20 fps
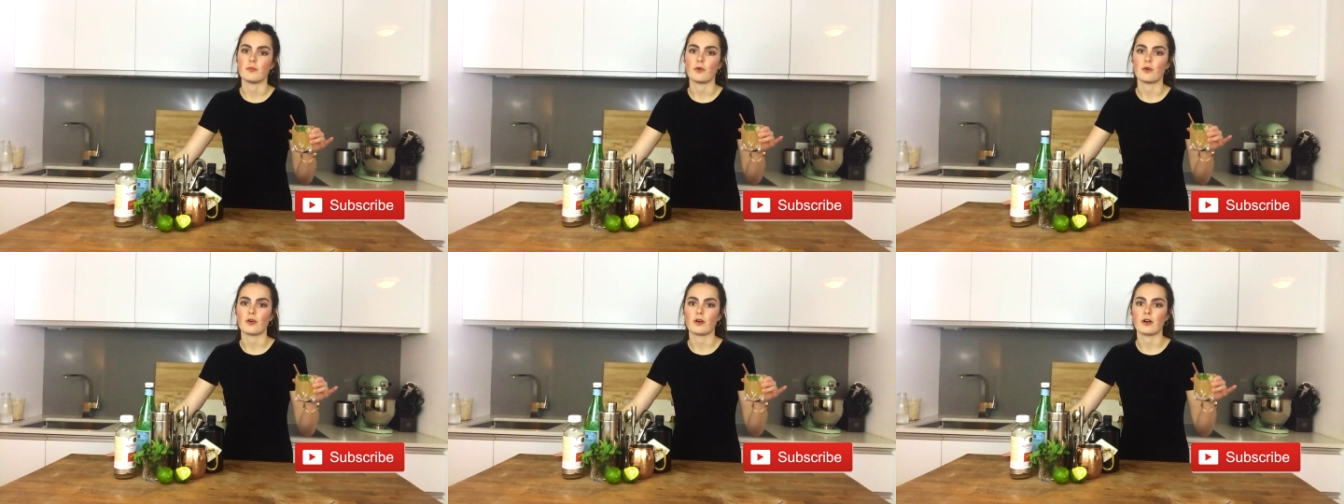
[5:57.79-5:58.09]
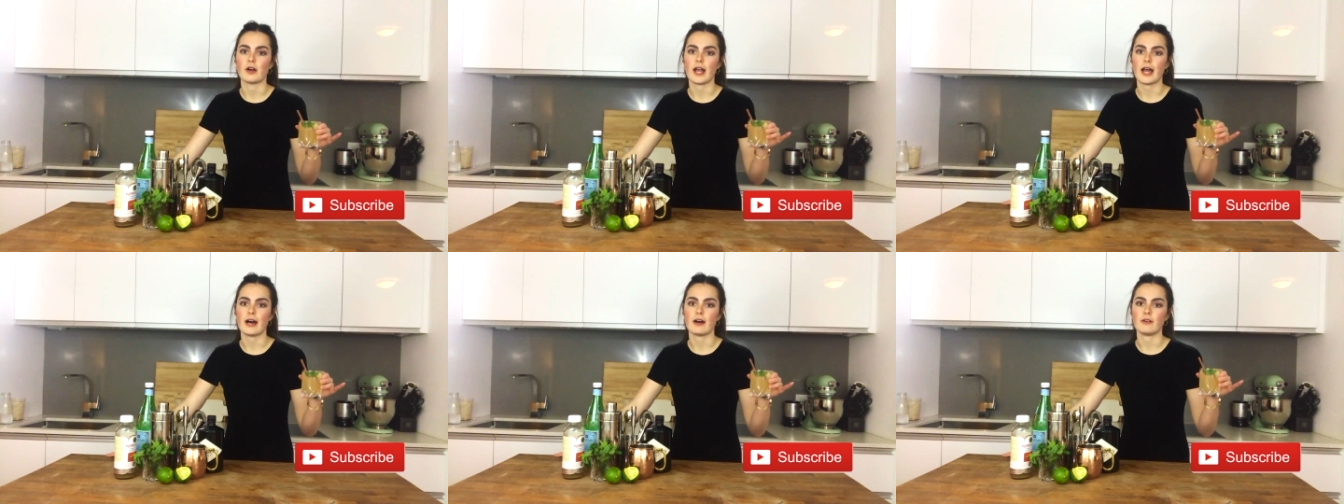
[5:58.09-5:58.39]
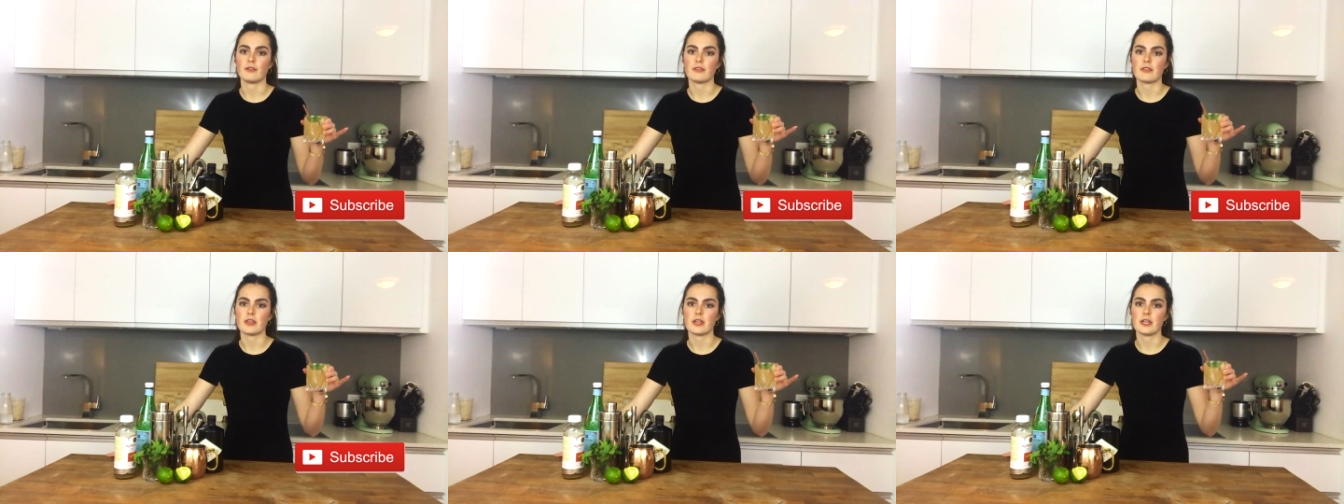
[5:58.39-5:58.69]
more
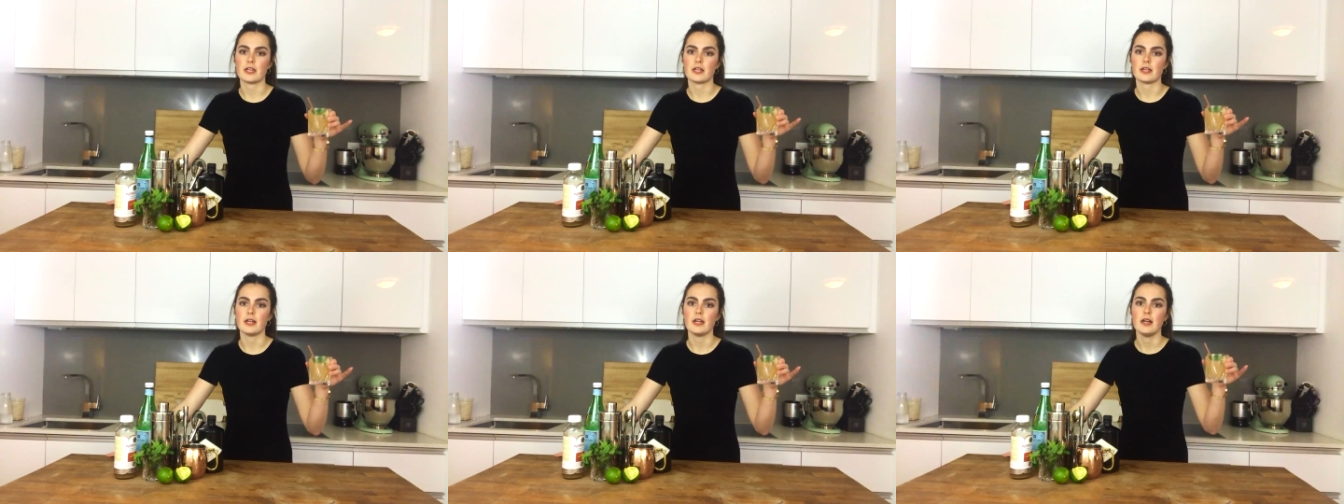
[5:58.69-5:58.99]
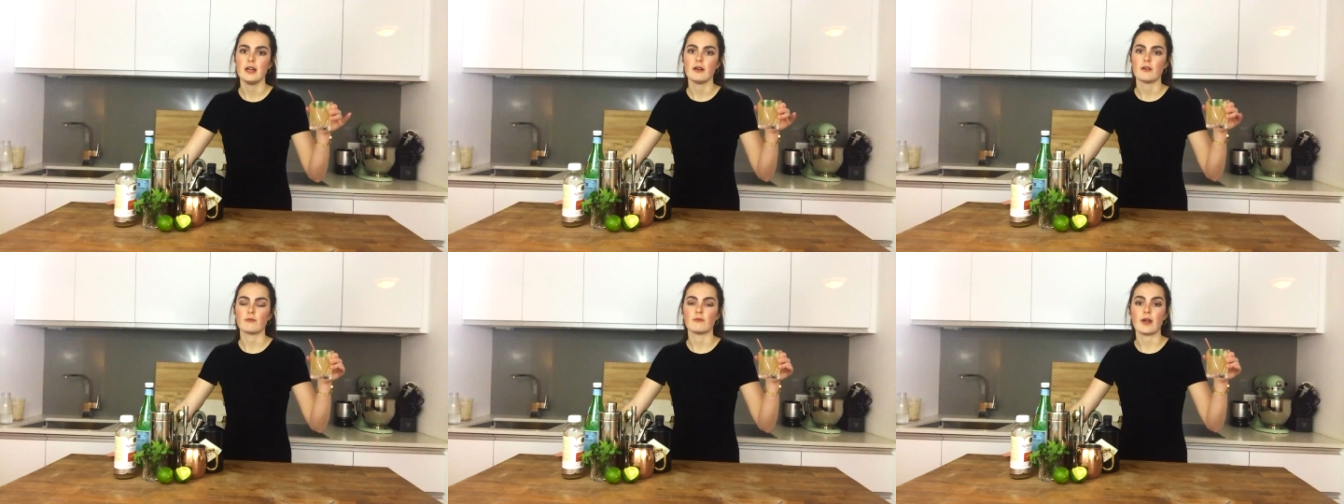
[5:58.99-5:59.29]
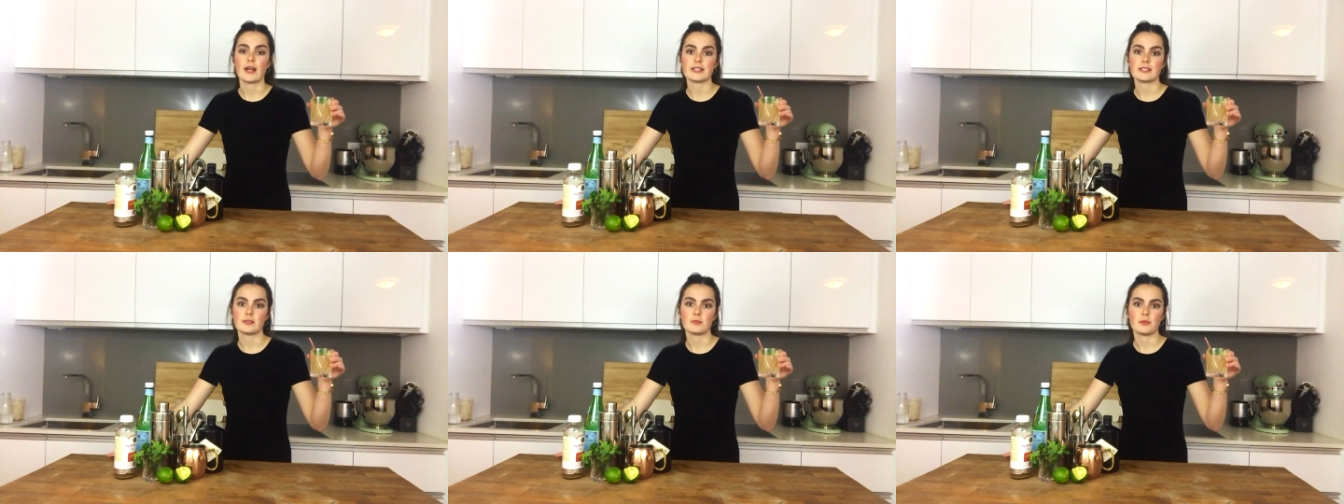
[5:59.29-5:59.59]
healthy
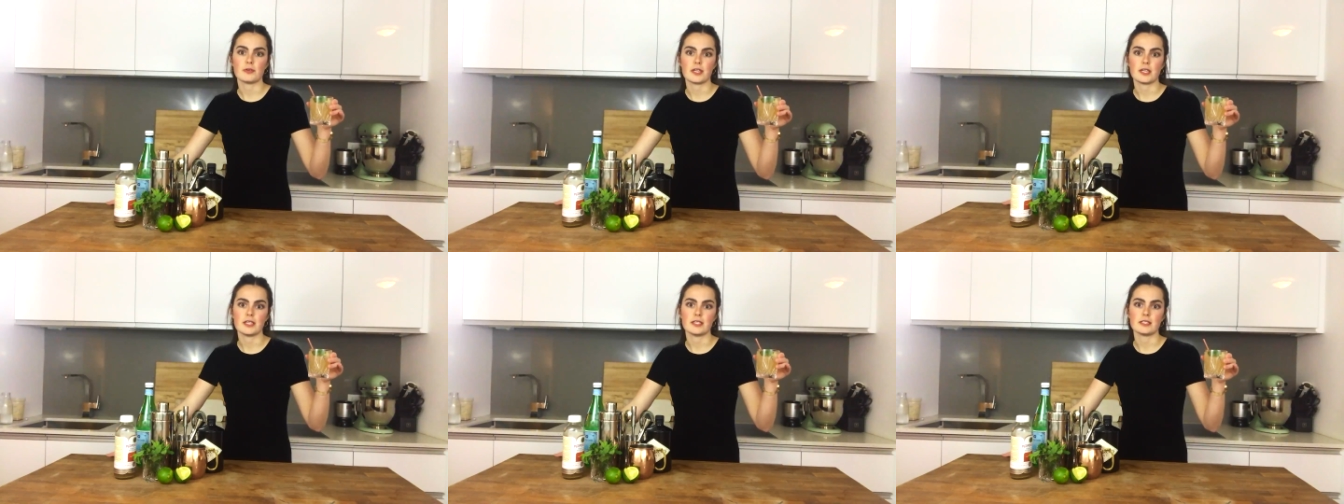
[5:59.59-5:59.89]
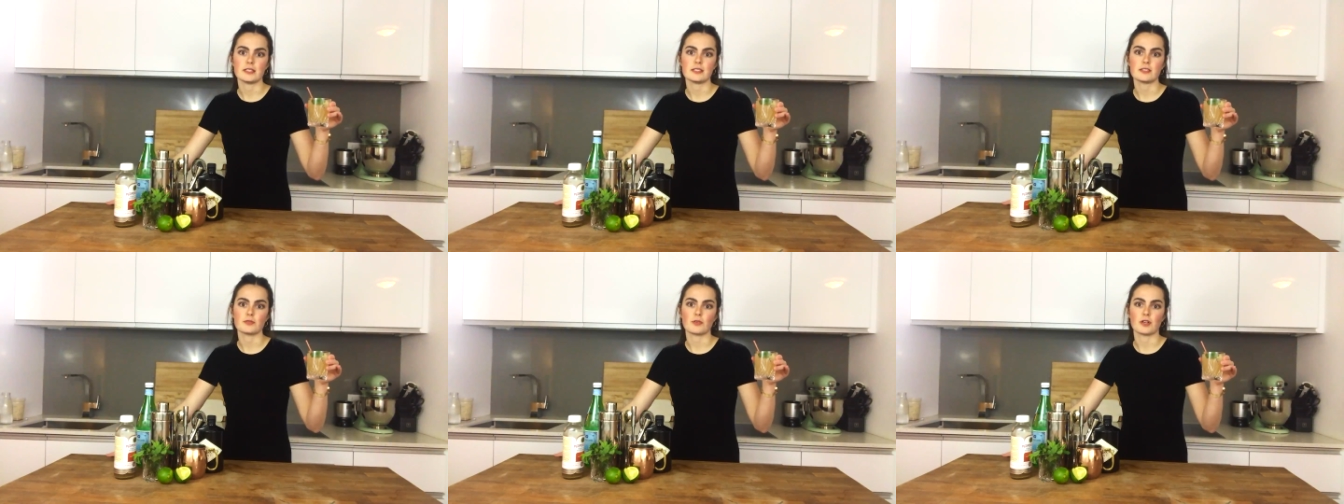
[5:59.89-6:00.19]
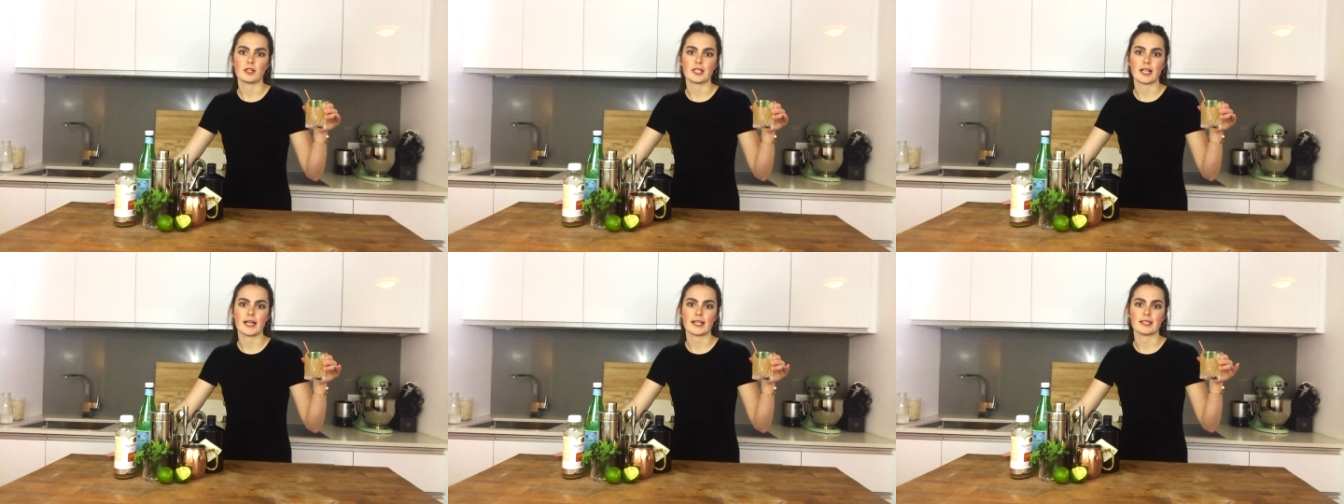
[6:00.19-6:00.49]
recipes
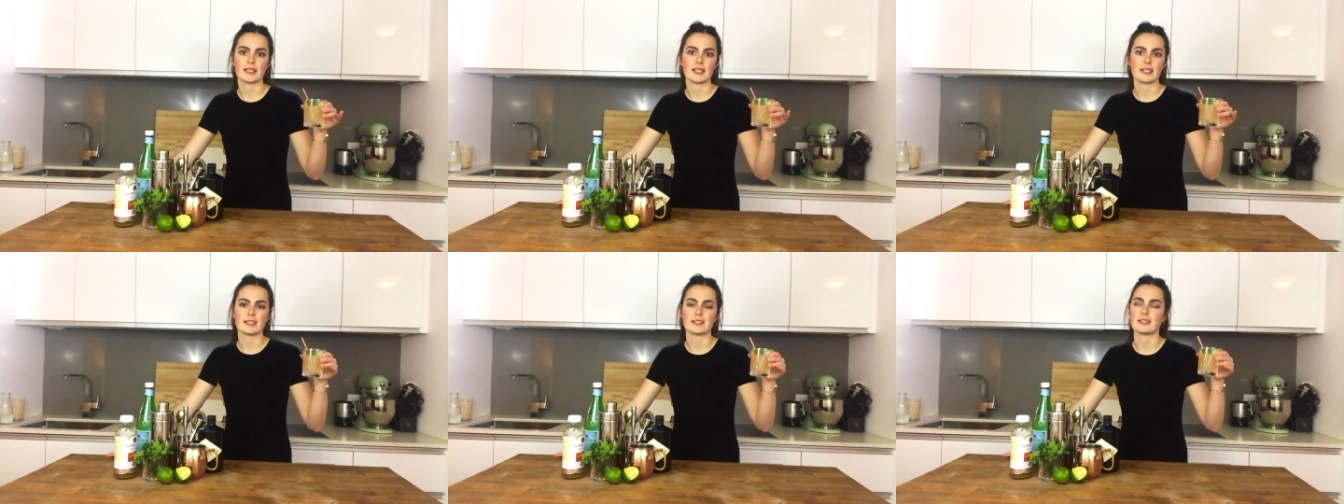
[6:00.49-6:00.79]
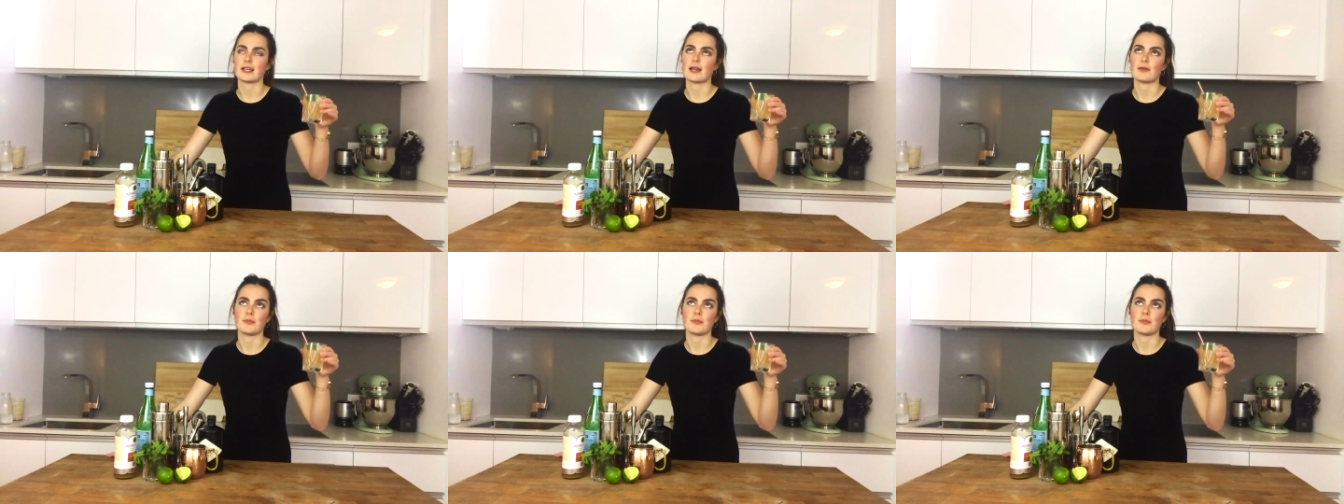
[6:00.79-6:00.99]
sort of like this.